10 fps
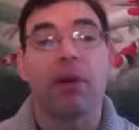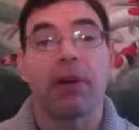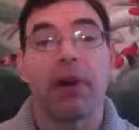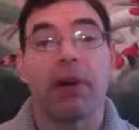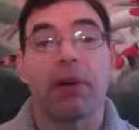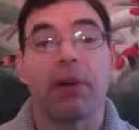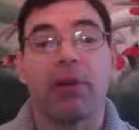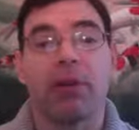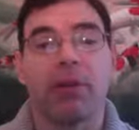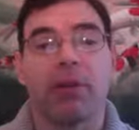a good
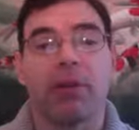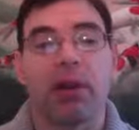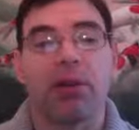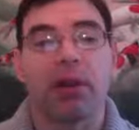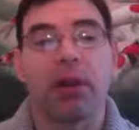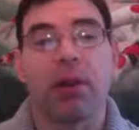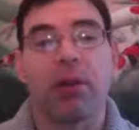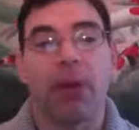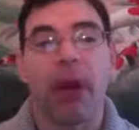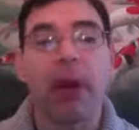dosage of either armor
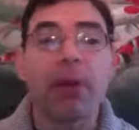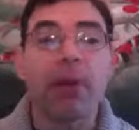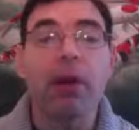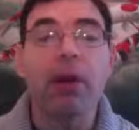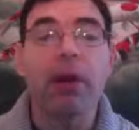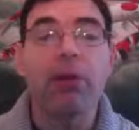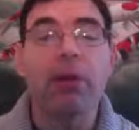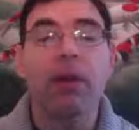thyroid can cause it.